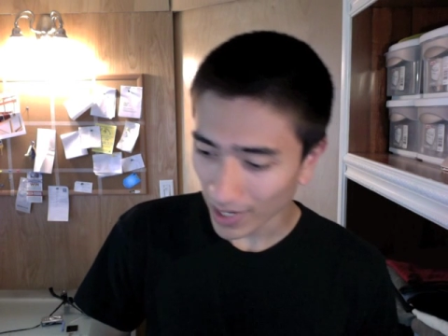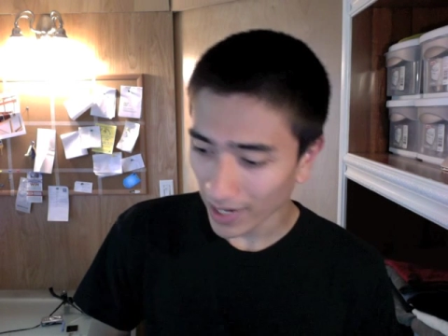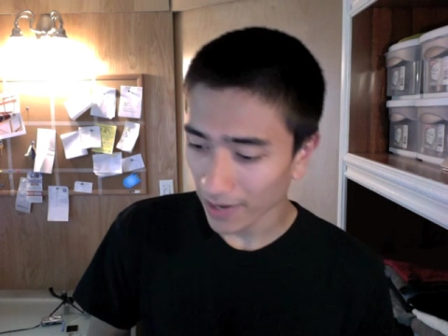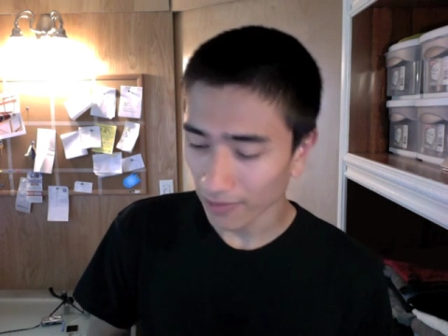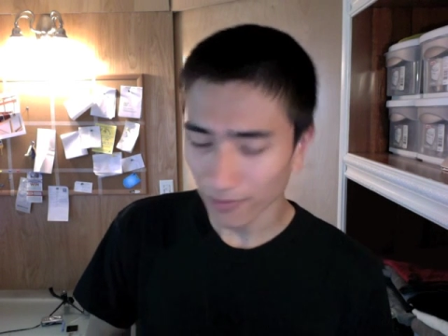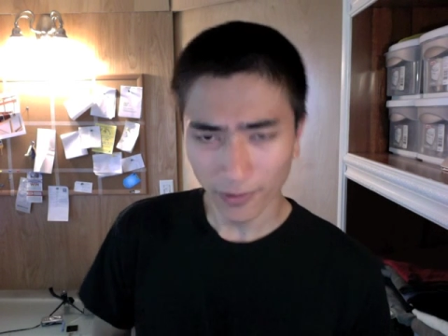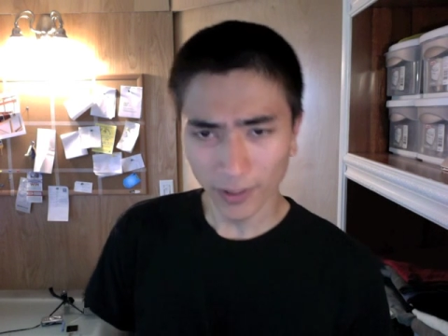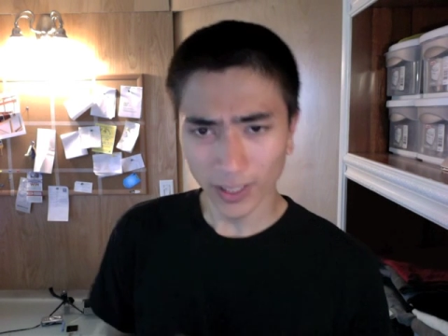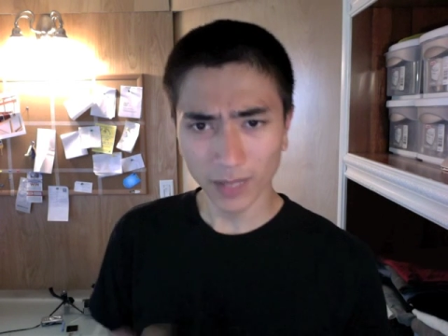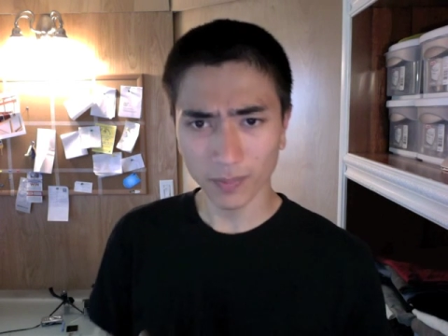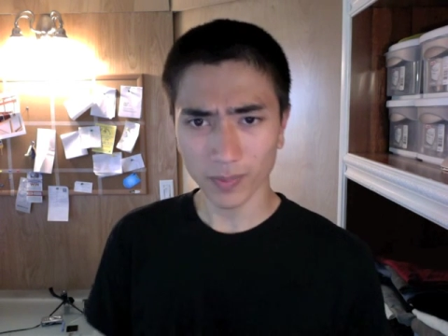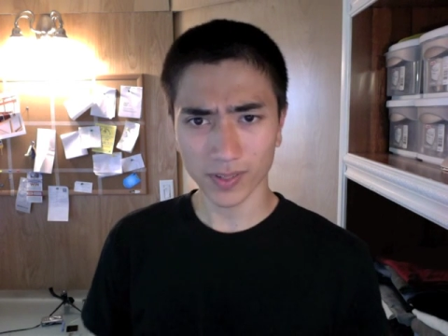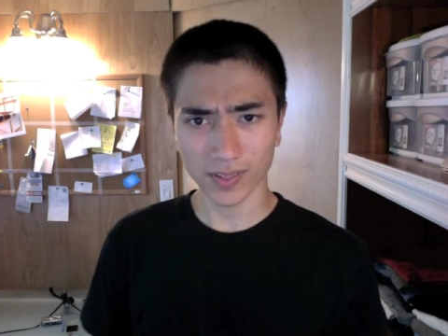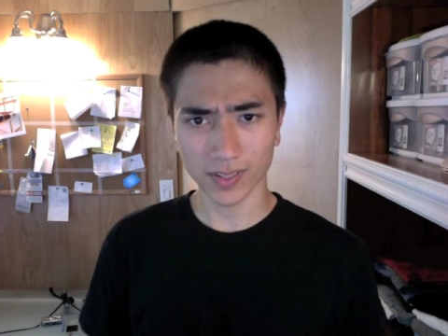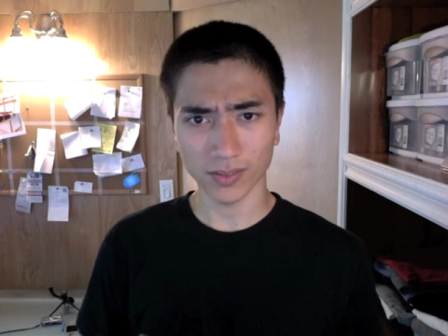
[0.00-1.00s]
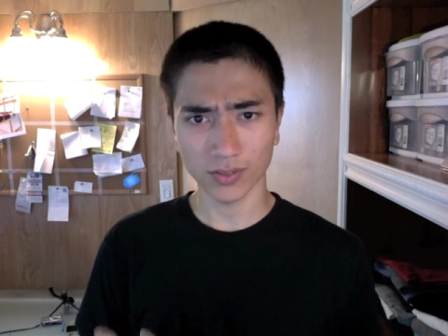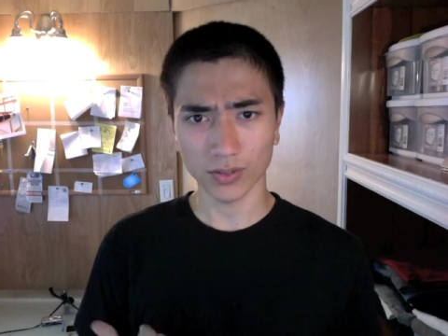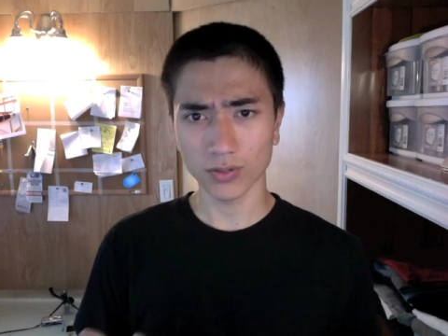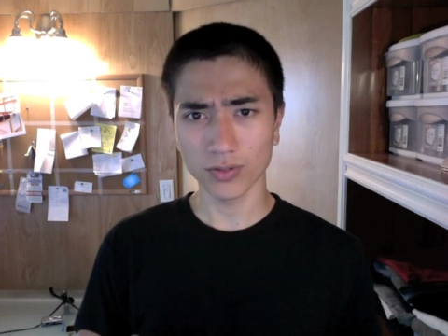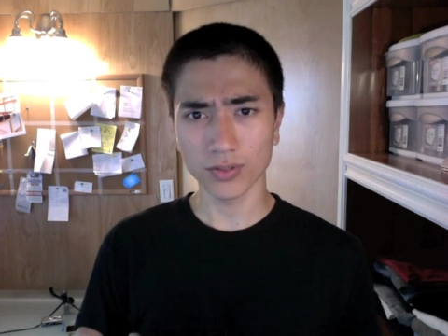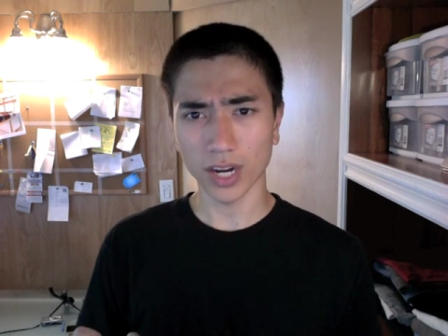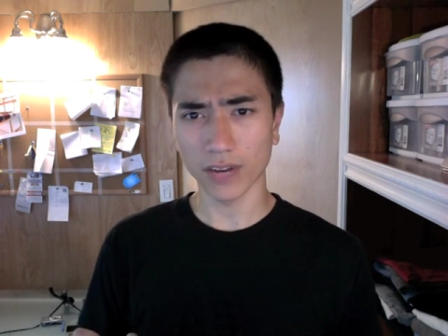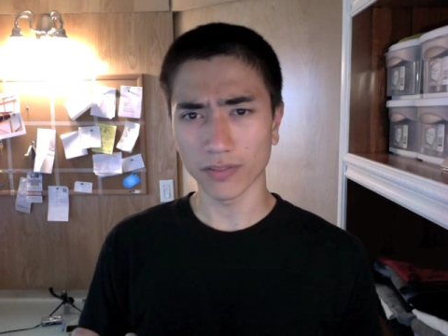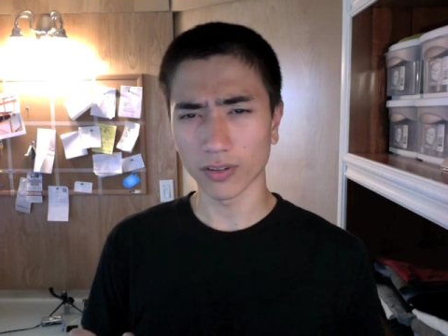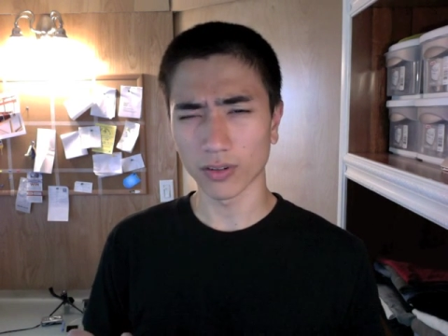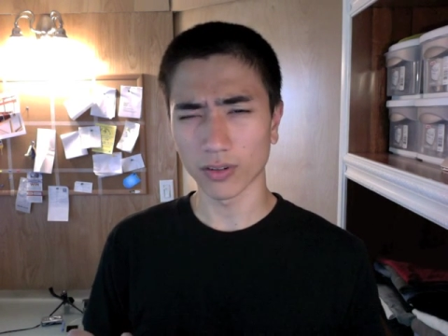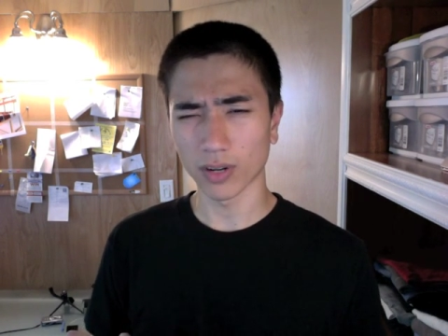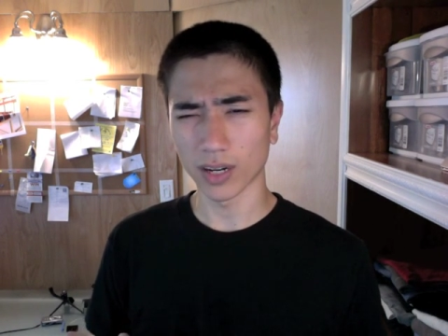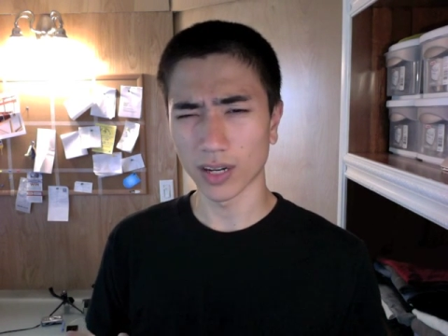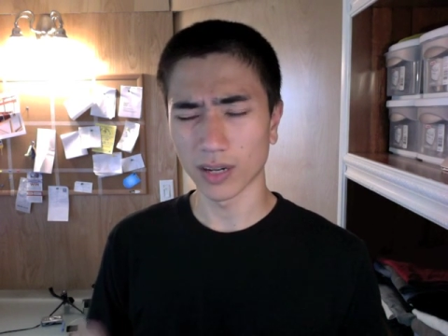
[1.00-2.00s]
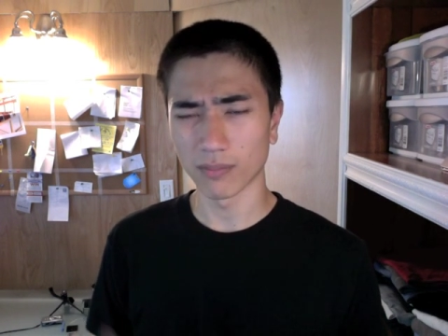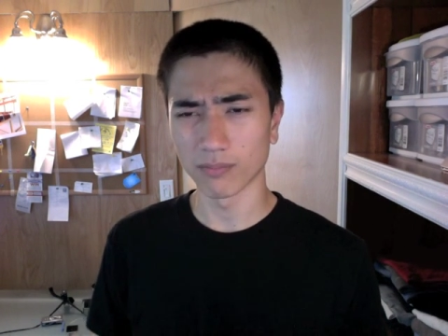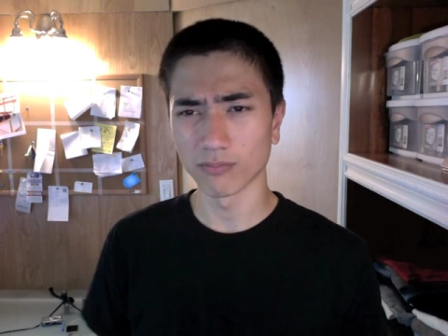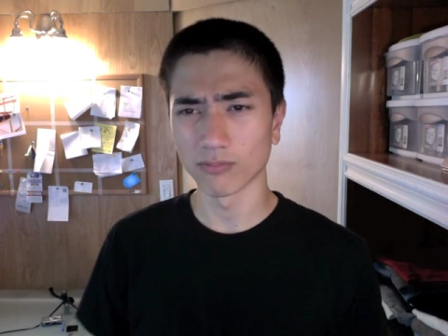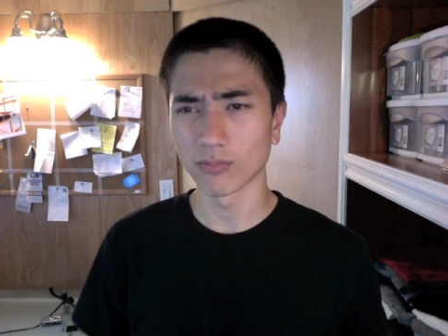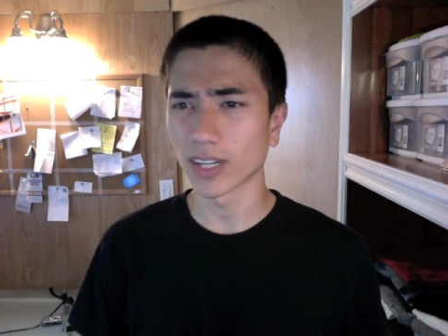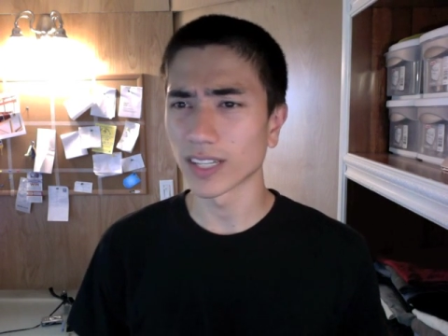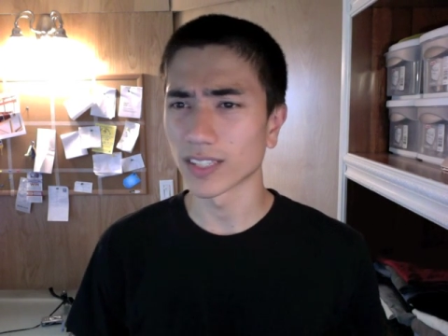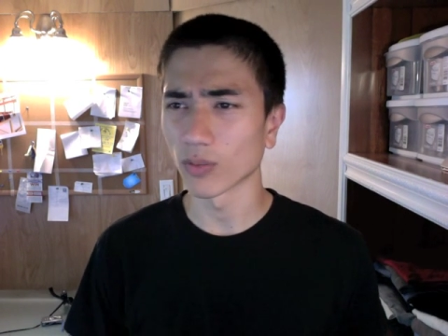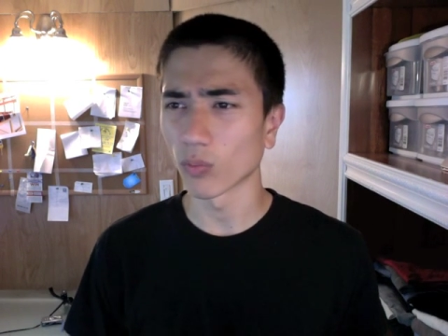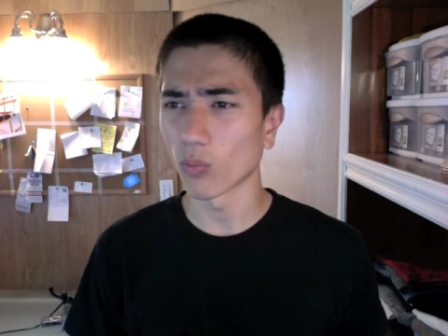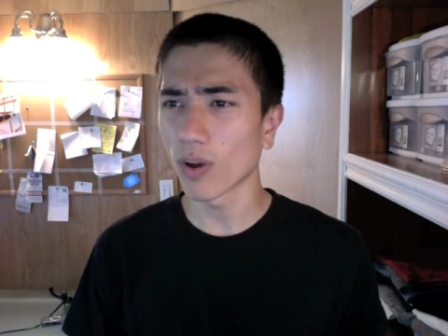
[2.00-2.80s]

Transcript: Phillips screwdriver. What is it?